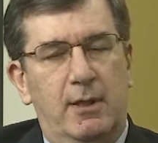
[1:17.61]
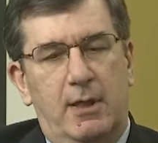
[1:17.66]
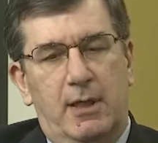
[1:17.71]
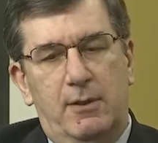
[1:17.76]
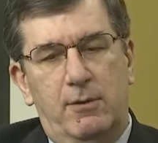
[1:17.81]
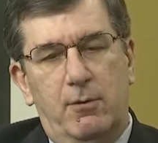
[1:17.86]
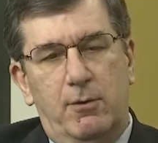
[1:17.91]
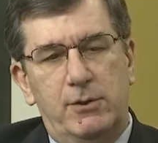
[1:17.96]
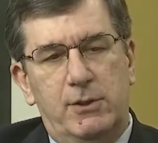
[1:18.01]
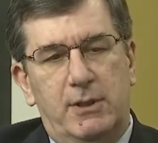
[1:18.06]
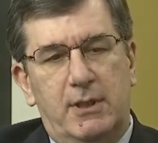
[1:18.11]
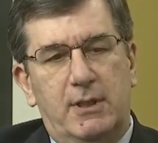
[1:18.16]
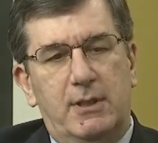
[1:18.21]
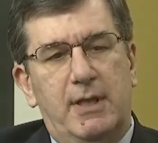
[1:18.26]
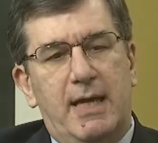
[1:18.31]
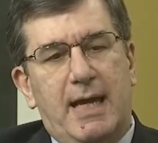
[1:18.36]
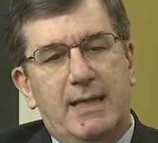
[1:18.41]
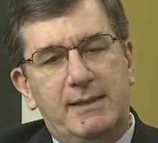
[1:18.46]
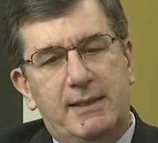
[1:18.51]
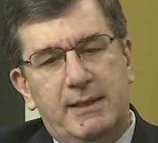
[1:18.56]
And those are the
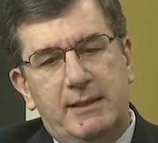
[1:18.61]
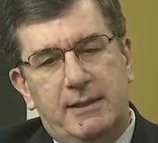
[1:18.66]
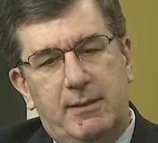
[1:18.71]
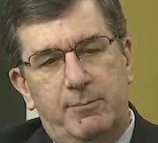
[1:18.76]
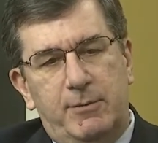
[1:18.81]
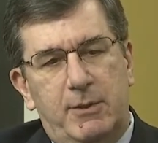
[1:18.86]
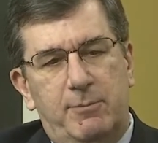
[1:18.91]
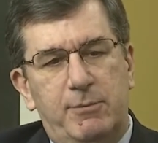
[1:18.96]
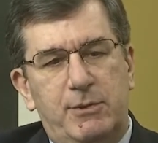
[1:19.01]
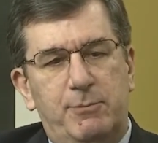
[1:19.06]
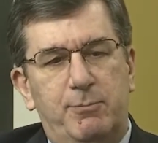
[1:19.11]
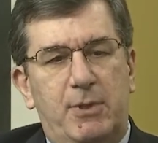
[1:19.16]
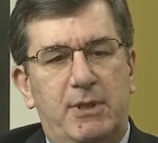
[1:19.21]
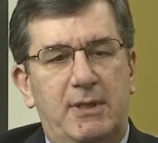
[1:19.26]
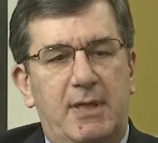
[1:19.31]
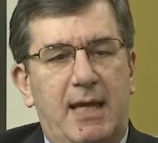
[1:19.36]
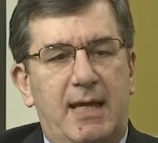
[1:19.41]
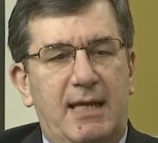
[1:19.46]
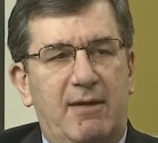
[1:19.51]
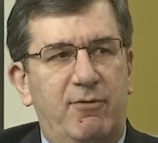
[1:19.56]
classic symptoms,
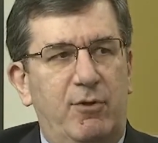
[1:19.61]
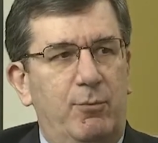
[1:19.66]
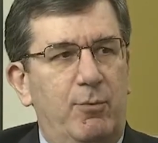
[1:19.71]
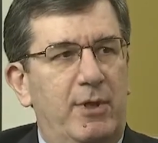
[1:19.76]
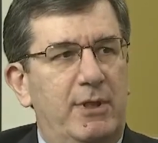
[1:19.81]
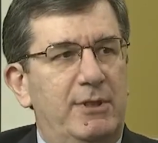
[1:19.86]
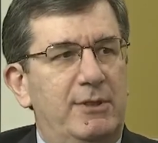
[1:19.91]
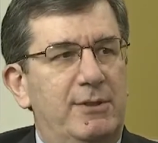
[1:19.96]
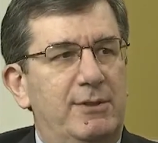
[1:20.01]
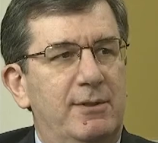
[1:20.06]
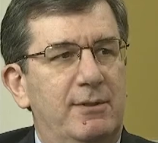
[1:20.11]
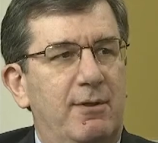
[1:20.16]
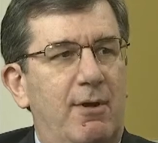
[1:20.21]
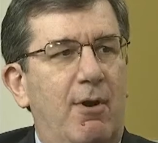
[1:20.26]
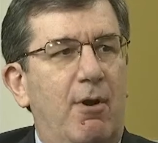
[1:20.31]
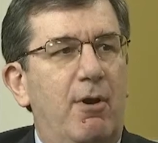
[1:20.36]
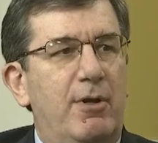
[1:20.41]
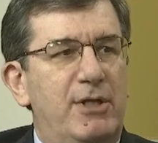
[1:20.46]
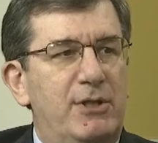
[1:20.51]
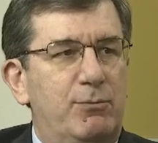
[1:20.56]
but not everyone's
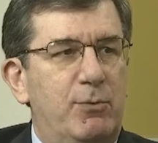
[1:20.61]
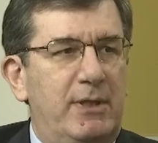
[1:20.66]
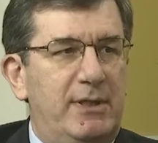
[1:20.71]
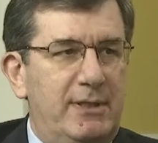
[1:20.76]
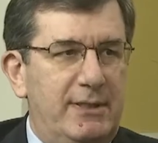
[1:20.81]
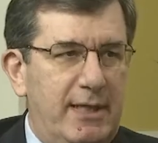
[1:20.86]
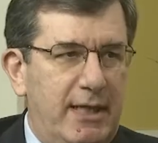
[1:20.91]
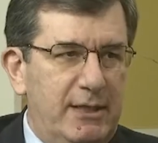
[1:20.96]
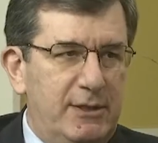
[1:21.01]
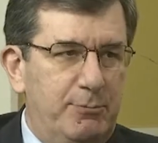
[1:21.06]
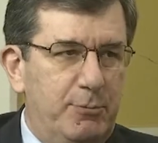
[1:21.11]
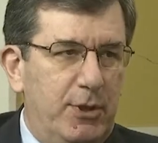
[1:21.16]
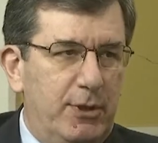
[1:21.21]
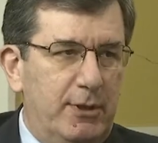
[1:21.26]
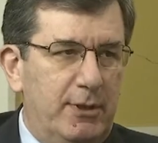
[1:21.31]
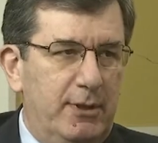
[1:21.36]
heart has read the textbook.